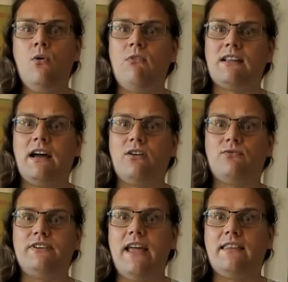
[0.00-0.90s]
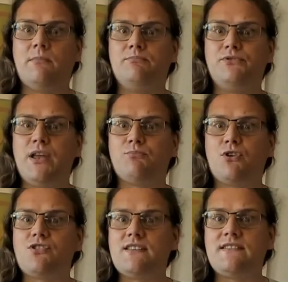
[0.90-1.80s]
What kind of data
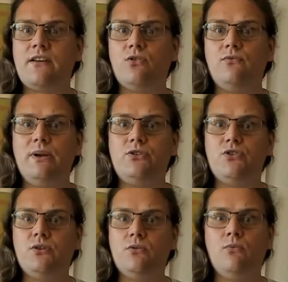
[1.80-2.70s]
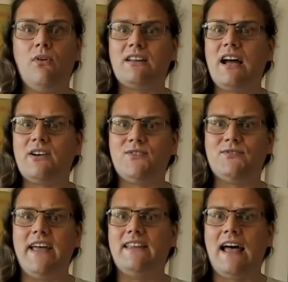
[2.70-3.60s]
pre-processing could we do? What kind of
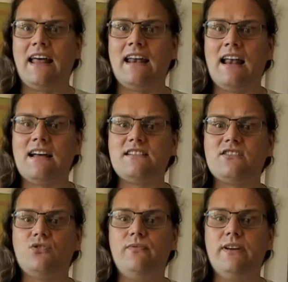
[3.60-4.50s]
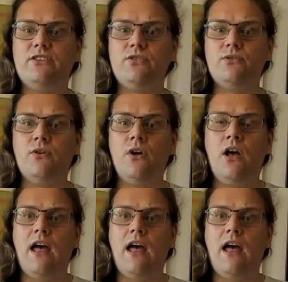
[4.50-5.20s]
data analysis could we do?